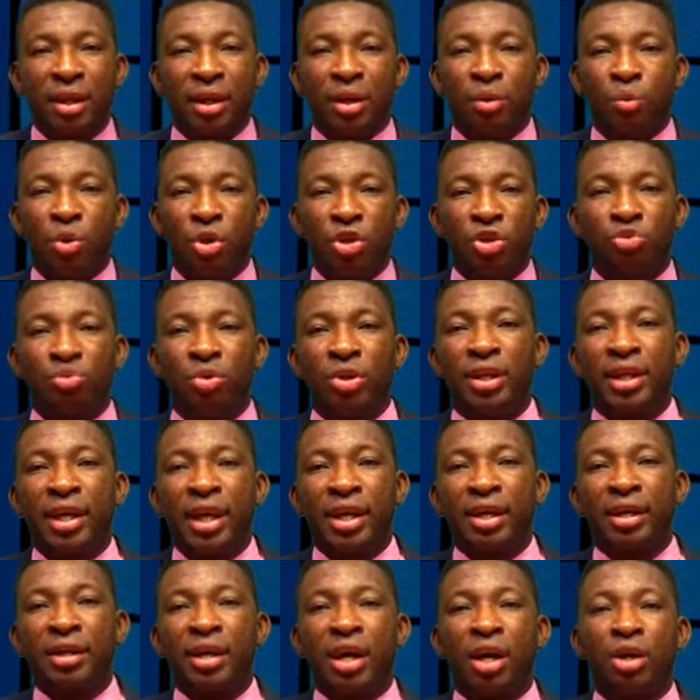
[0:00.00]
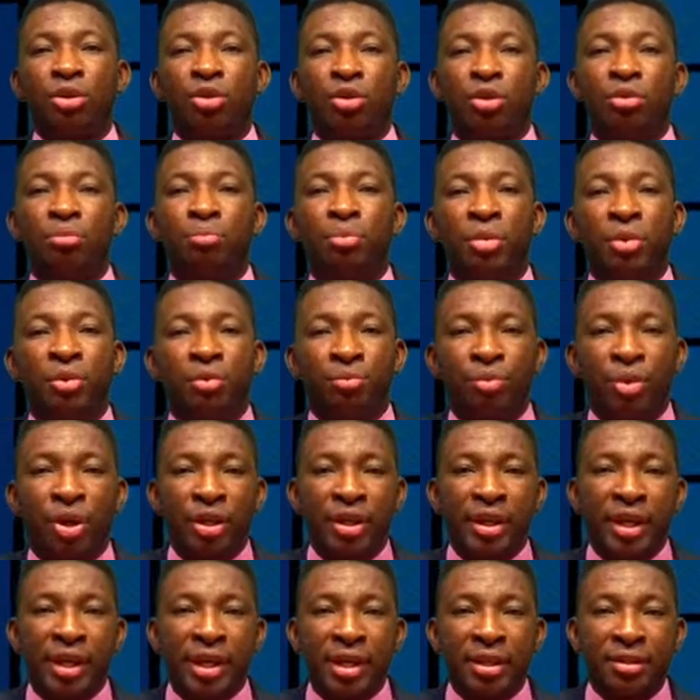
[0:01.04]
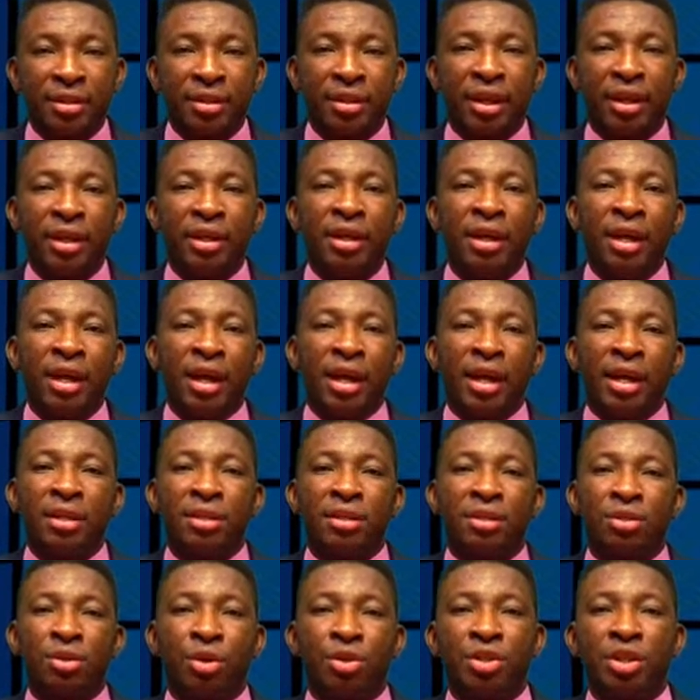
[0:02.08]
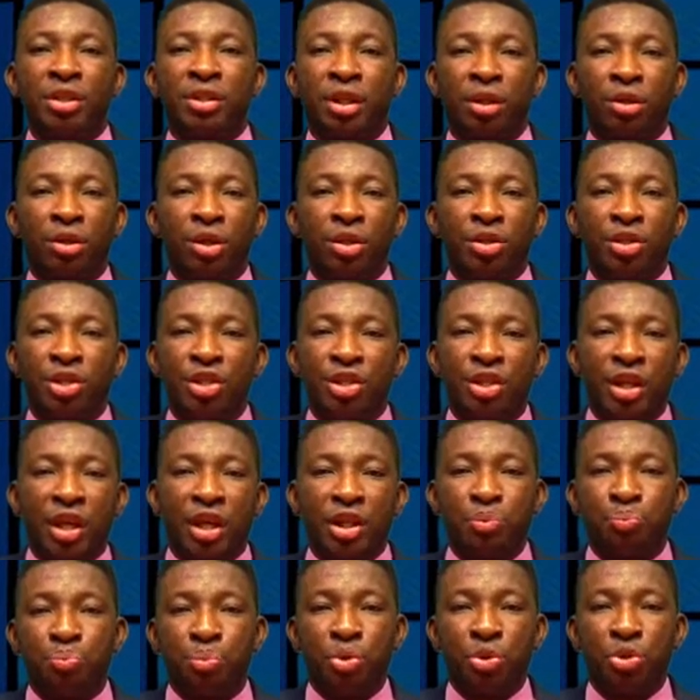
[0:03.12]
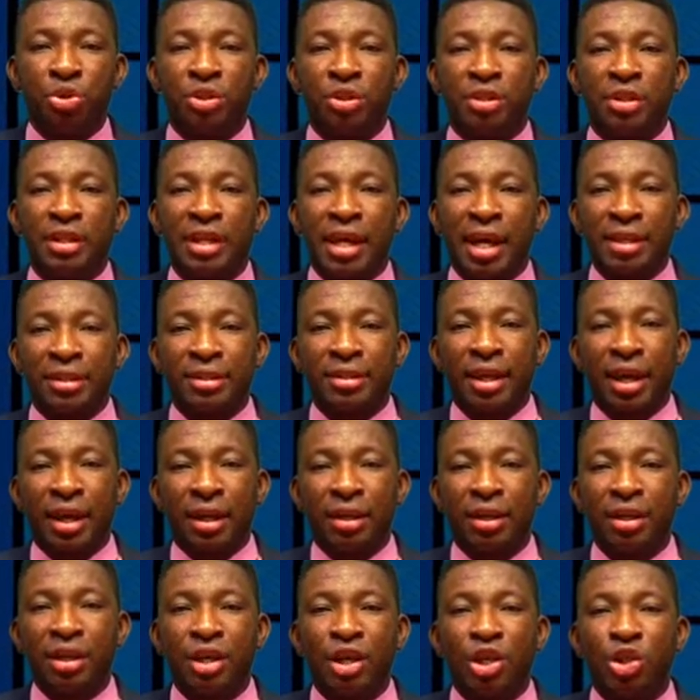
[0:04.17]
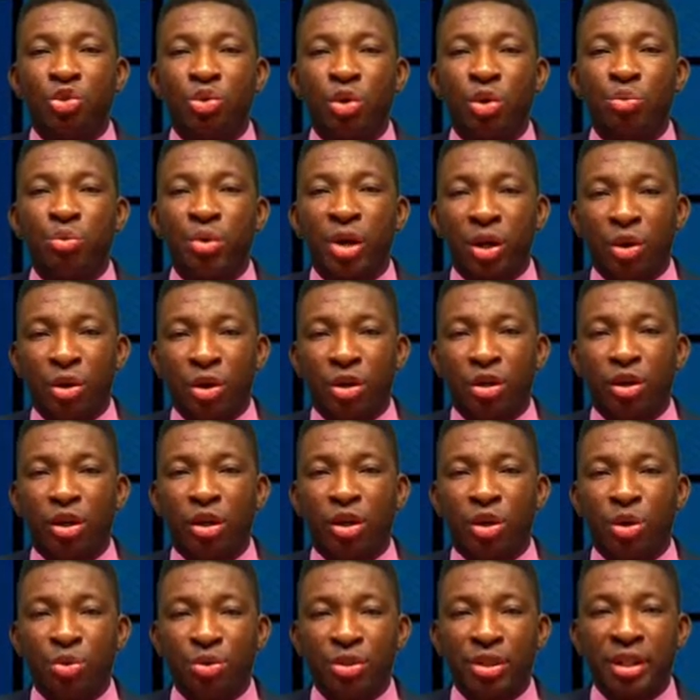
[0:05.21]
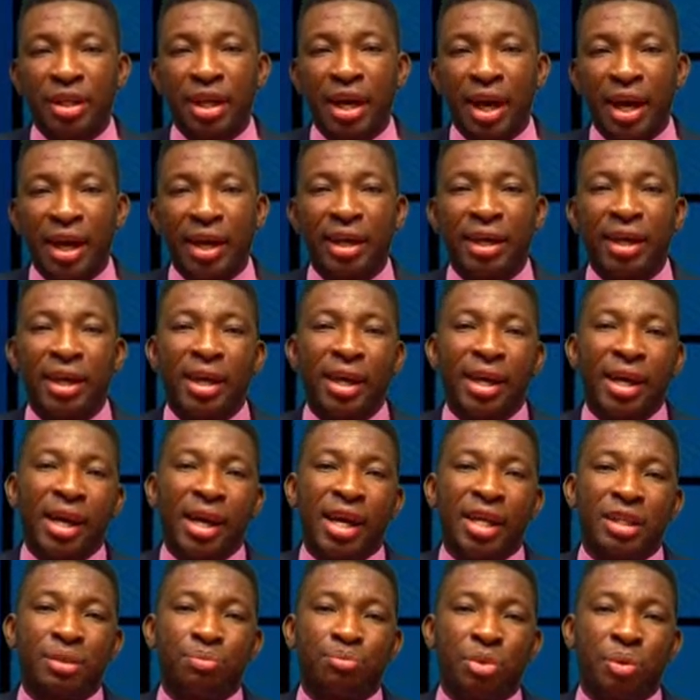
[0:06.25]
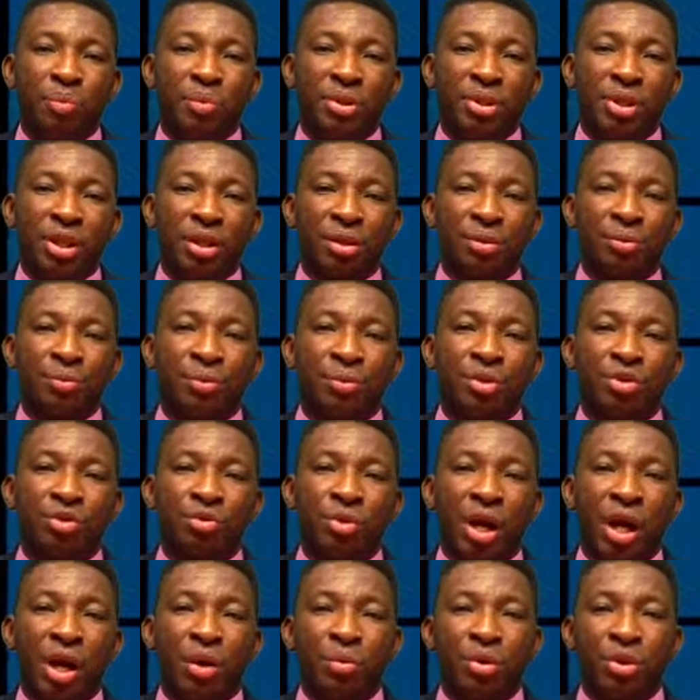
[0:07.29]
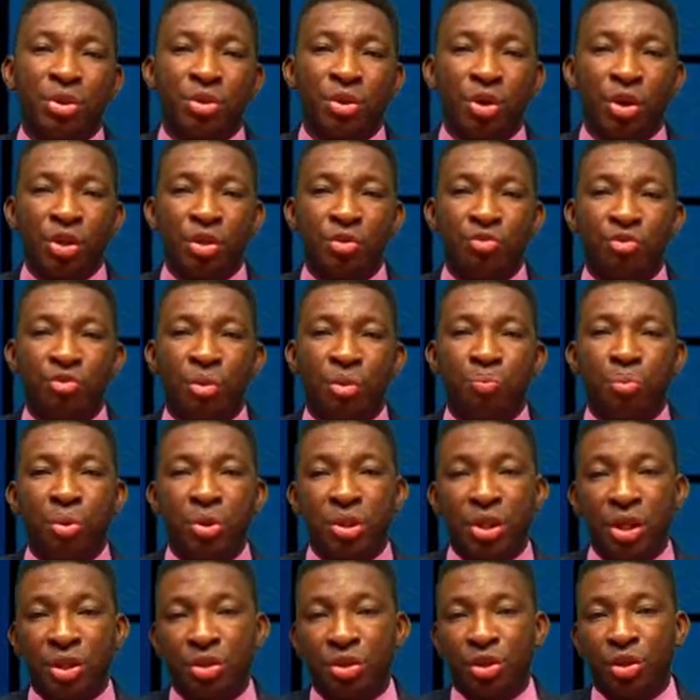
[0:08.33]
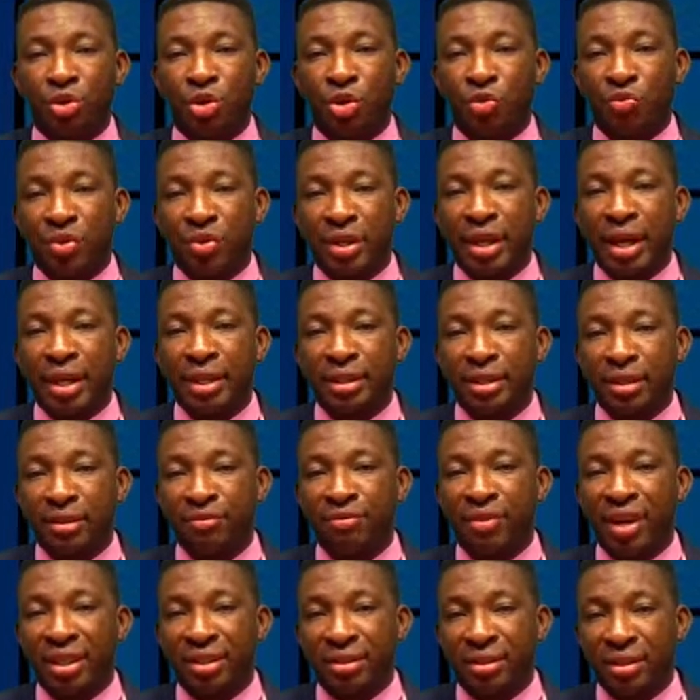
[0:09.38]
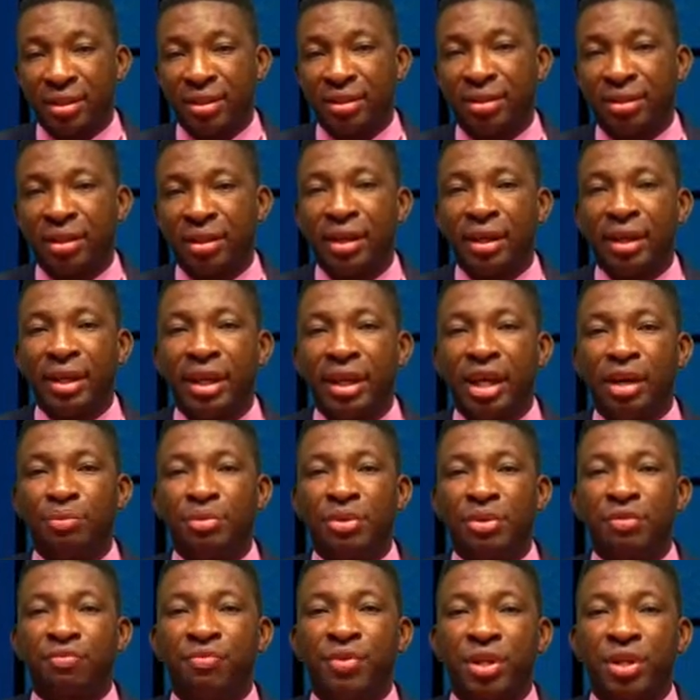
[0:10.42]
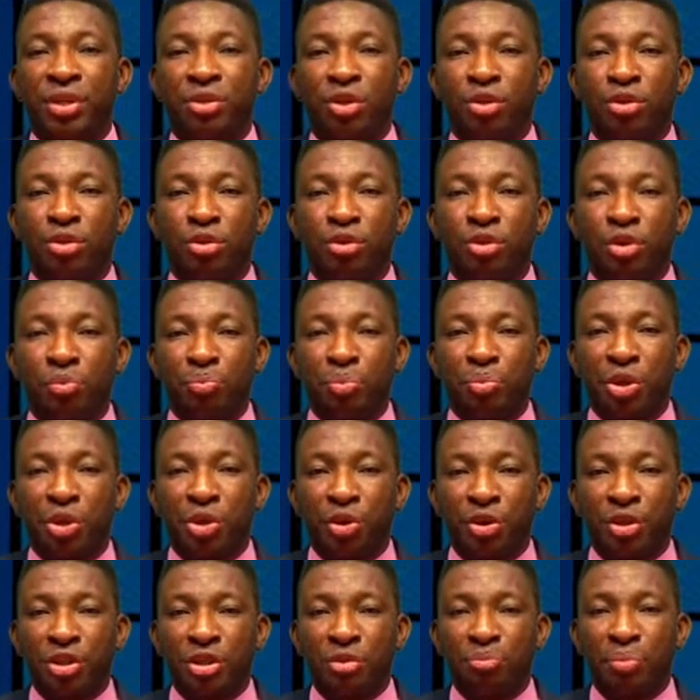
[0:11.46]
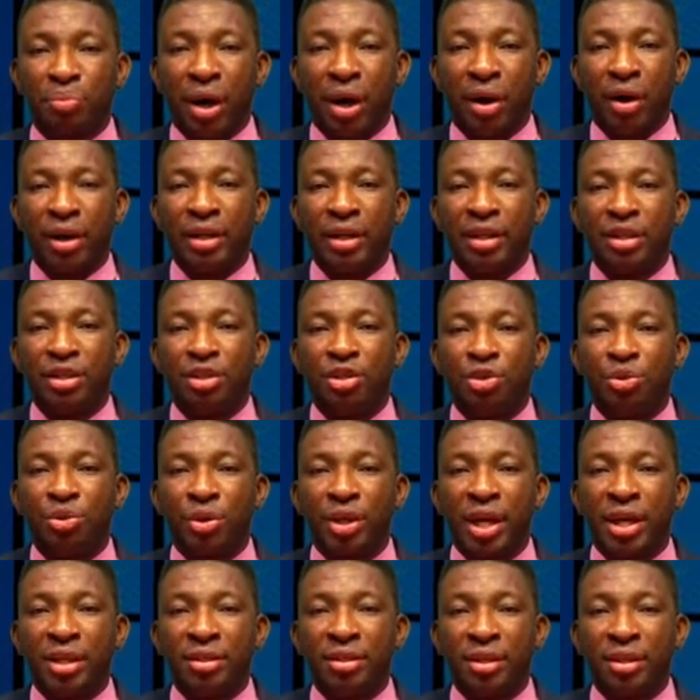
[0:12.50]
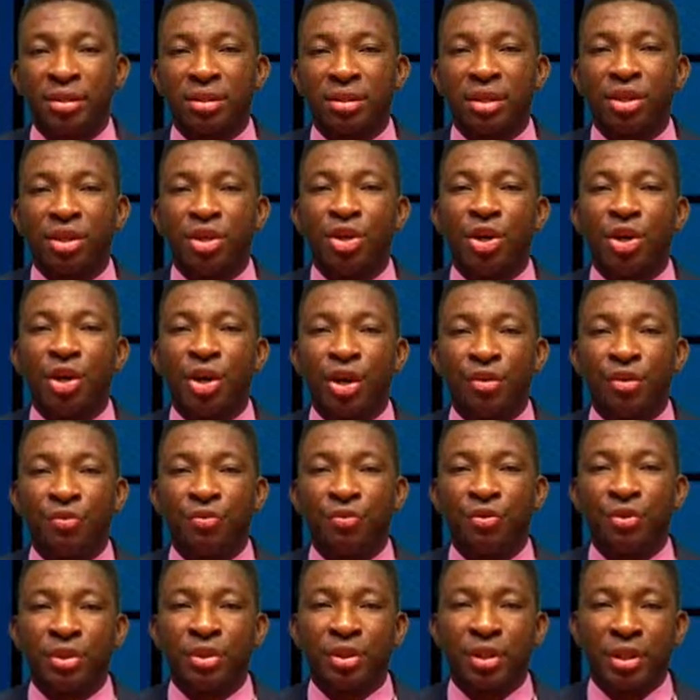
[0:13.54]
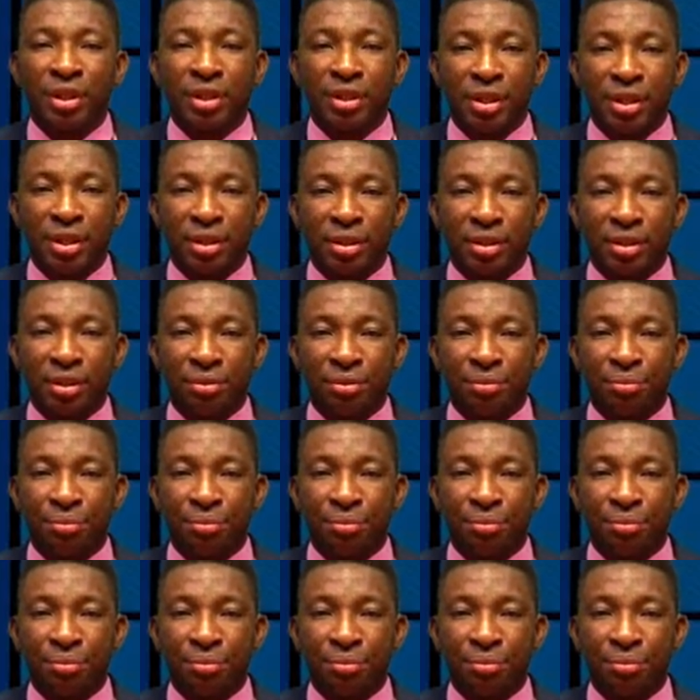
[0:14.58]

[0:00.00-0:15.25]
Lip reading: Wall Street gained ground on Monday yesterday, and surging technology shares pushed the Nasdaq to a record closing high as promising trial results from potential COVID-19 vaccines helped investors look beyond spiraling new cases of the disease.